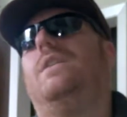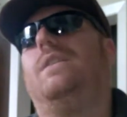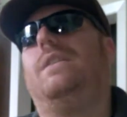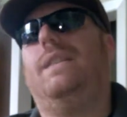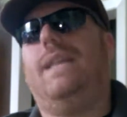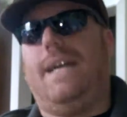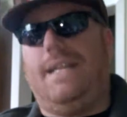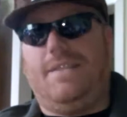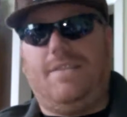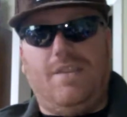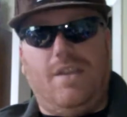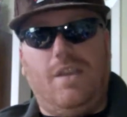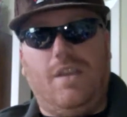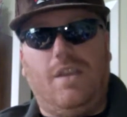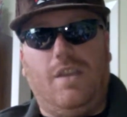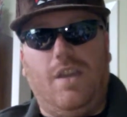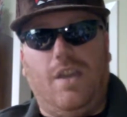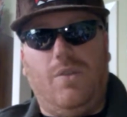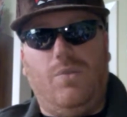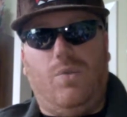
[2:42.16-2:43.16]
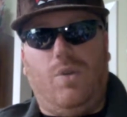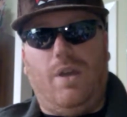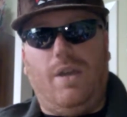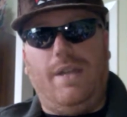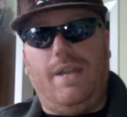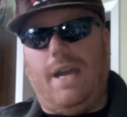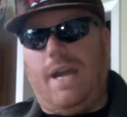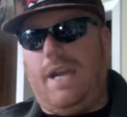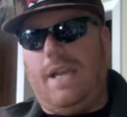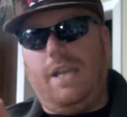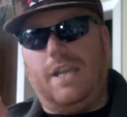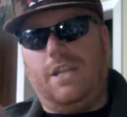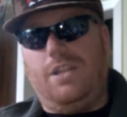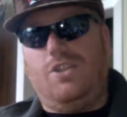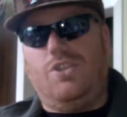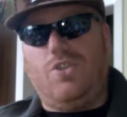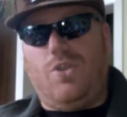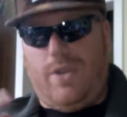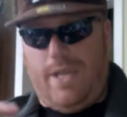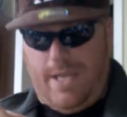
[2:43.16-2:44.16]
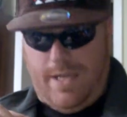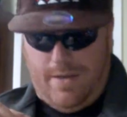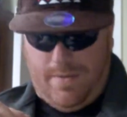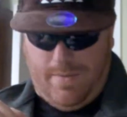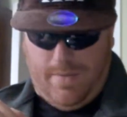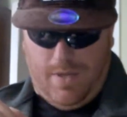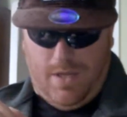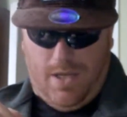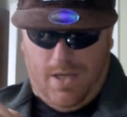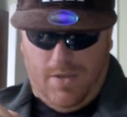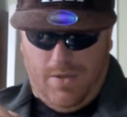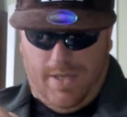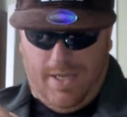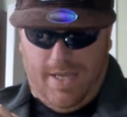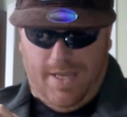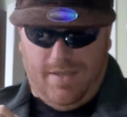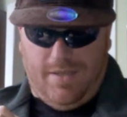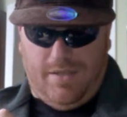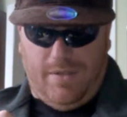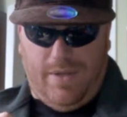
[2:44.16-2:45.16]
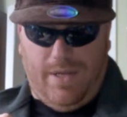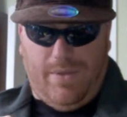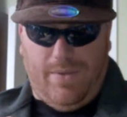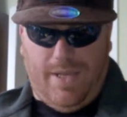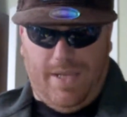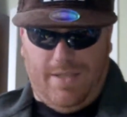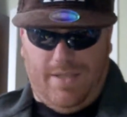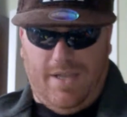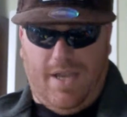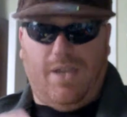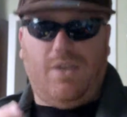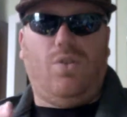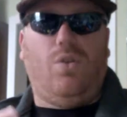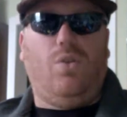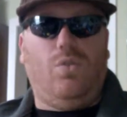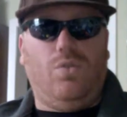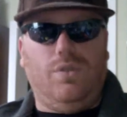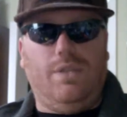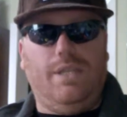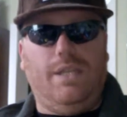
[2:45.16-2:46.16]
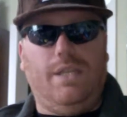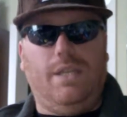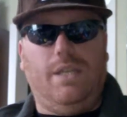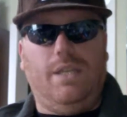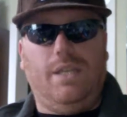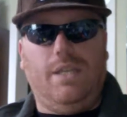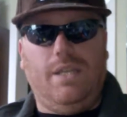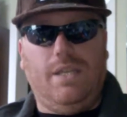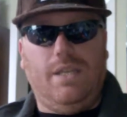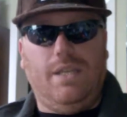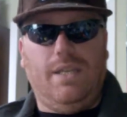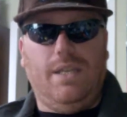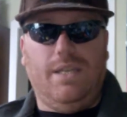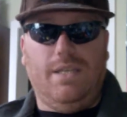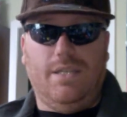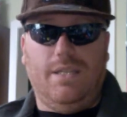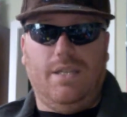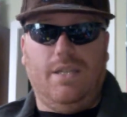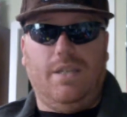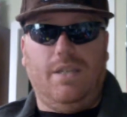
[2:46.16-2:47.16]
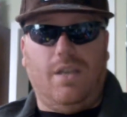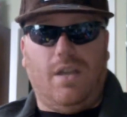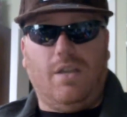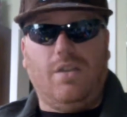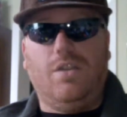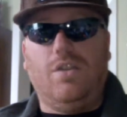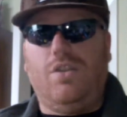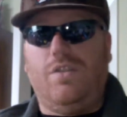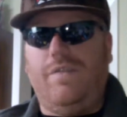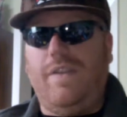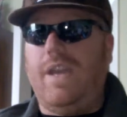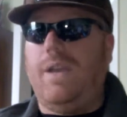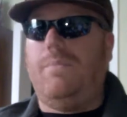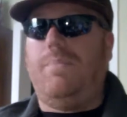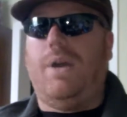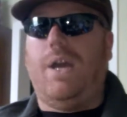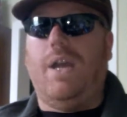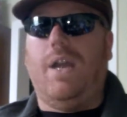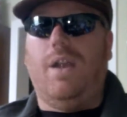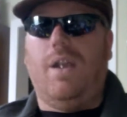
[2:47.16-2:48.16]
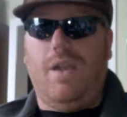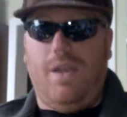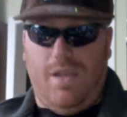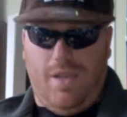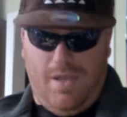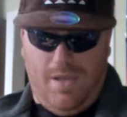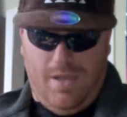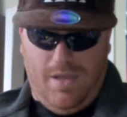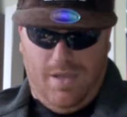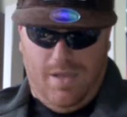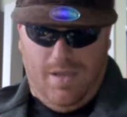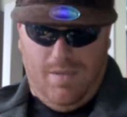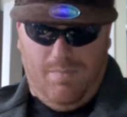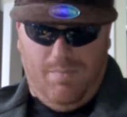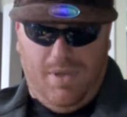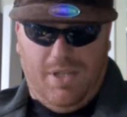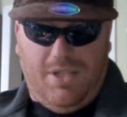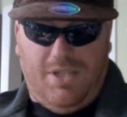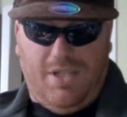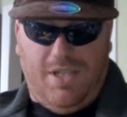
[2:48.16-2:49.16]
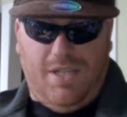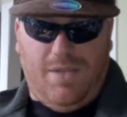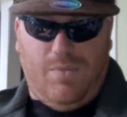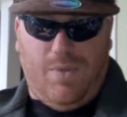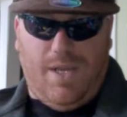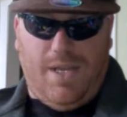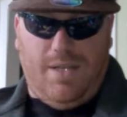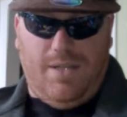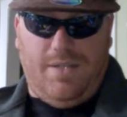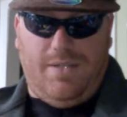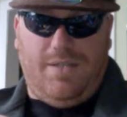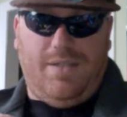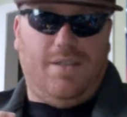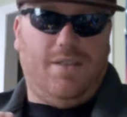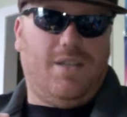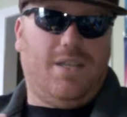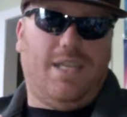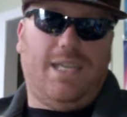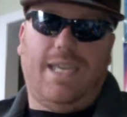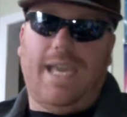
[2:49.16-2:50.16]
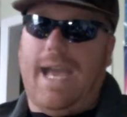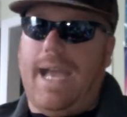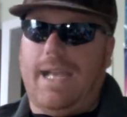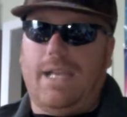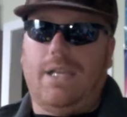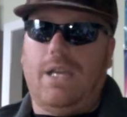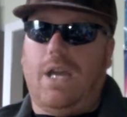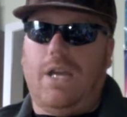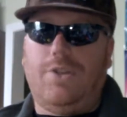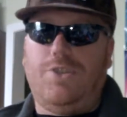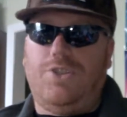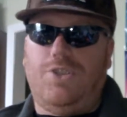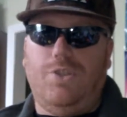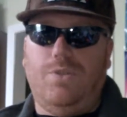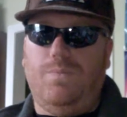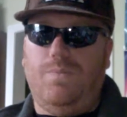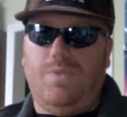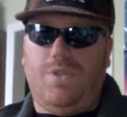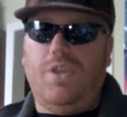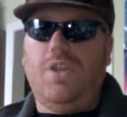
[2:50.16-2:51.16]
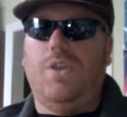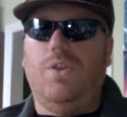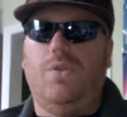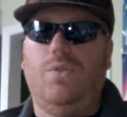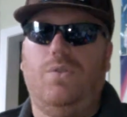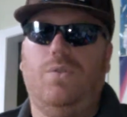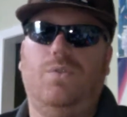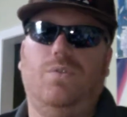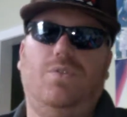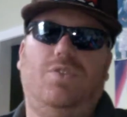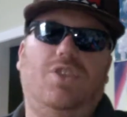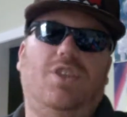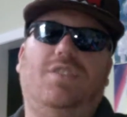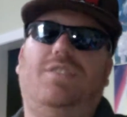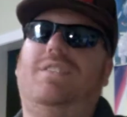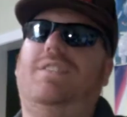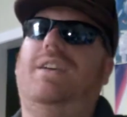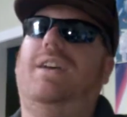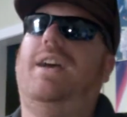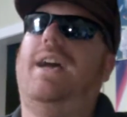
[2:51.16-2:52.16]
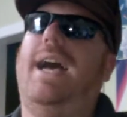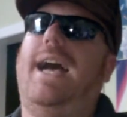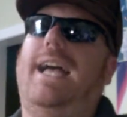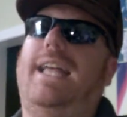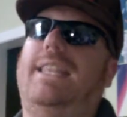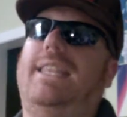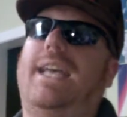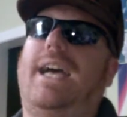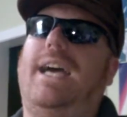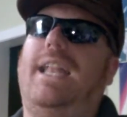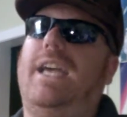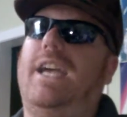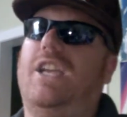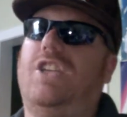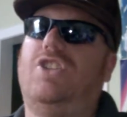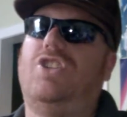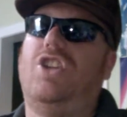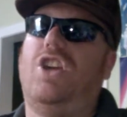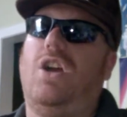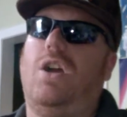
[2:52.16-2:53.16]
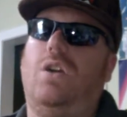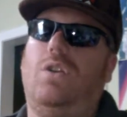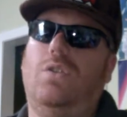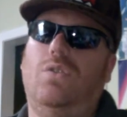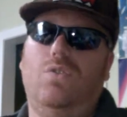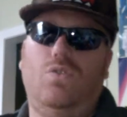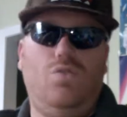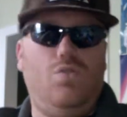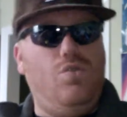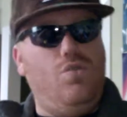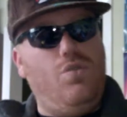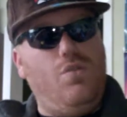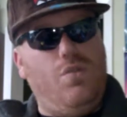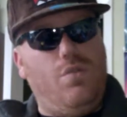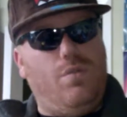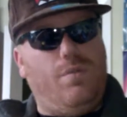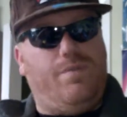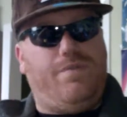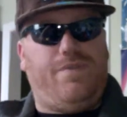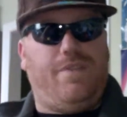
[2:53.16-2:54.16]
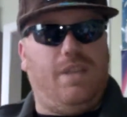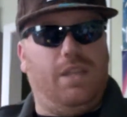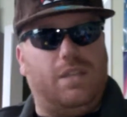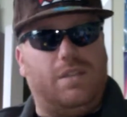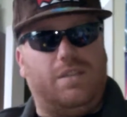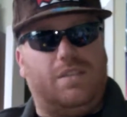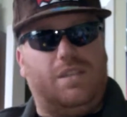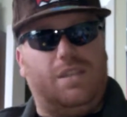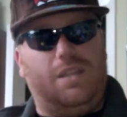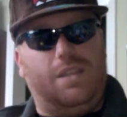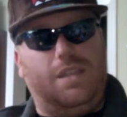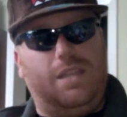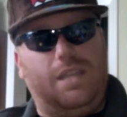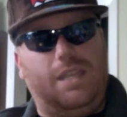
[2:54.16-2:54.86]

That's a good one. I enjoy it. Okay, so anyways, not only is it a young girl vampire, but she wears her cat costume too, just to add that extra oomph into